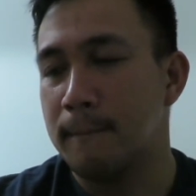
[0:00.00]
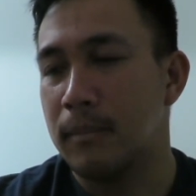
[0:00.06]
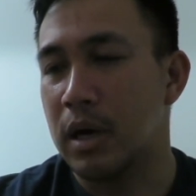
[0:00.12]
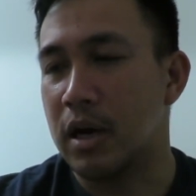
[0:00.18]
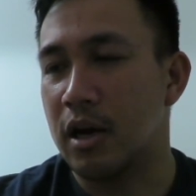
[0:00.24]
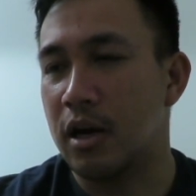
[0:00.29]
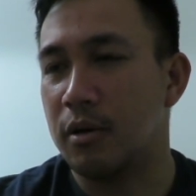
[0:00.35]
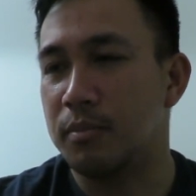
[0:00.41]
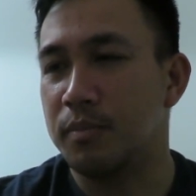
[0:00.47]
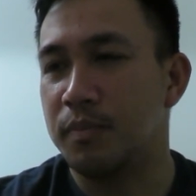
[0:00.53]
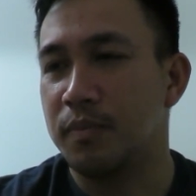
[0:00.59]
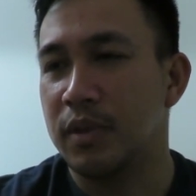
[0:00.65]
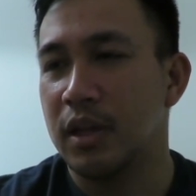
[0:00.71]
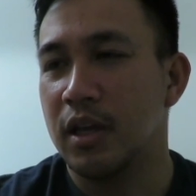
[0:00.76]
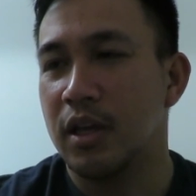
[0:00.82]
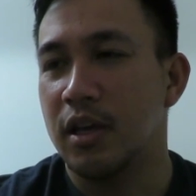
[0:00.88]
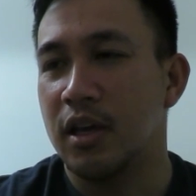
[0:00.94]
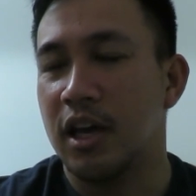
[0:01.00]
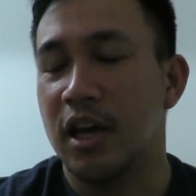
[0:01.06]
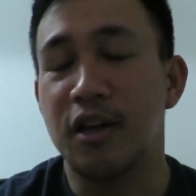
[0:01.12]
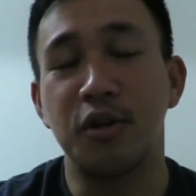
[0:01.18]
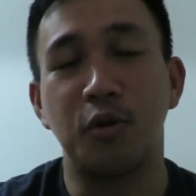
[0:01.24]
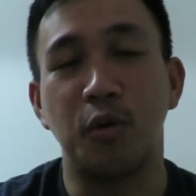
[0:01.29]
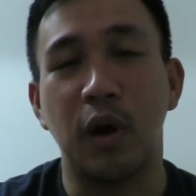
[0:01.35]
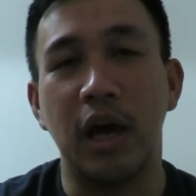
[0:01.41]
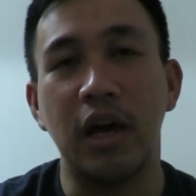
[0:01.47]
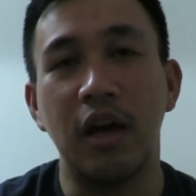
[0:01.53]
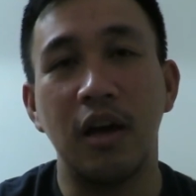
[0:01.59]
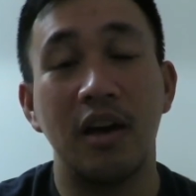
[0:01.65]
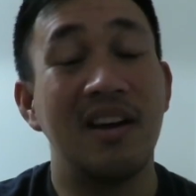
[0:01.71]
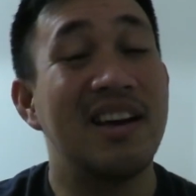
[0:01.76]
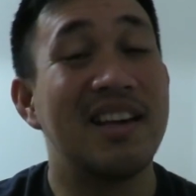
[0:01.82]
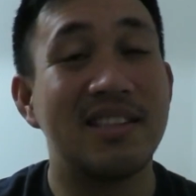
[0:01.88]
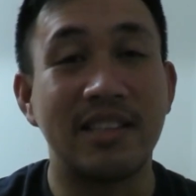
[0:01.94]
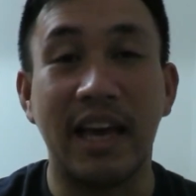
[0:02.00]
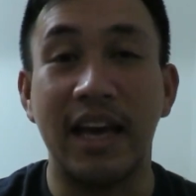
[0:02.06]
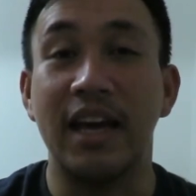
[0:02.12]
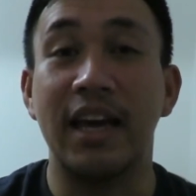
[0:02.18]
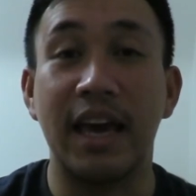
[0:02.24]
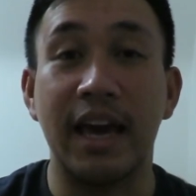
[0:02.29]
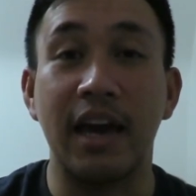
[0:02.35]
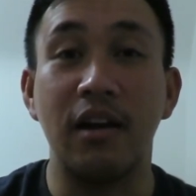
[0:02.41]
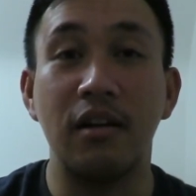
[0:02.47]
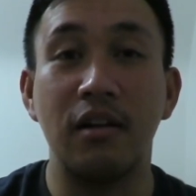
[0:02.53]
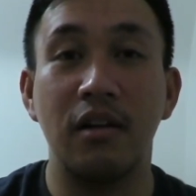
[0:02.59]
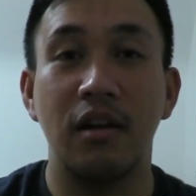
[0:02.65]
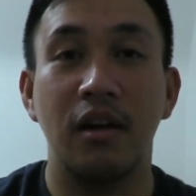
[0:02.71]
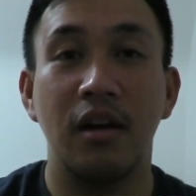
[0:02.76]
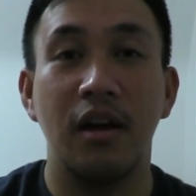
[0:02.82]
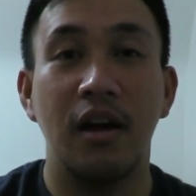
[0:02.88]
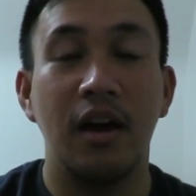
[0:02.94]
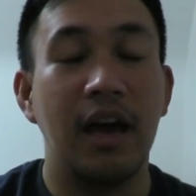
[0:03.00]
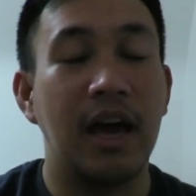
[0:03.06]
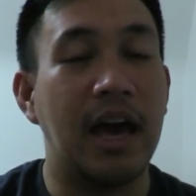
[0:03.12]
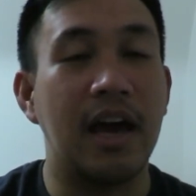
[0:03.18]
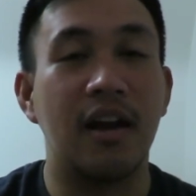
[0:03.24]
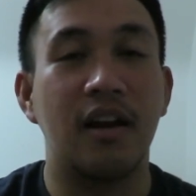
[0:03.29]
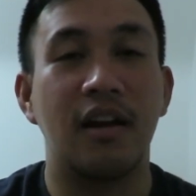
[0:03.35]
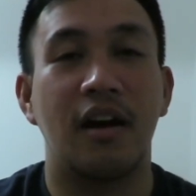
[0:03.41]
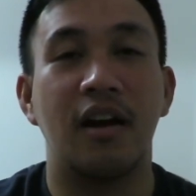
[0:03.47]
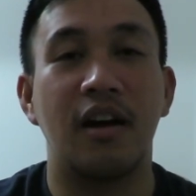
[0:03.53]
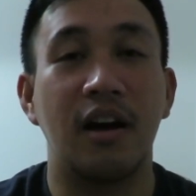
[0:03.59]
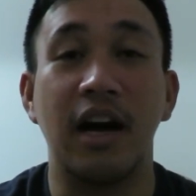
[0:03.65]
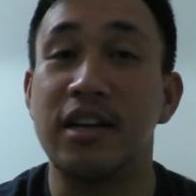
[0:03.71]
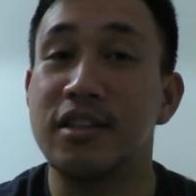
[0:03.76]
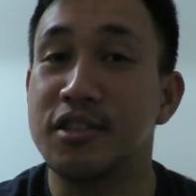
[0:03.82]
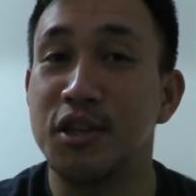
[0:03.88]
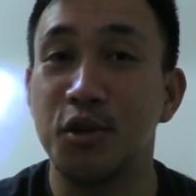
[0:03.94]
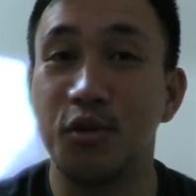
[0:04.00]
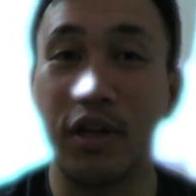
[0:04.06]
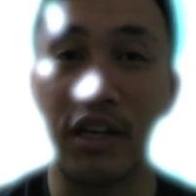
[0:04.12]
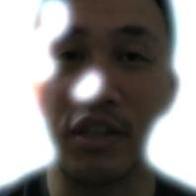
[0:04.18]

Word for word: But um, either way, take care and uh, I'll see you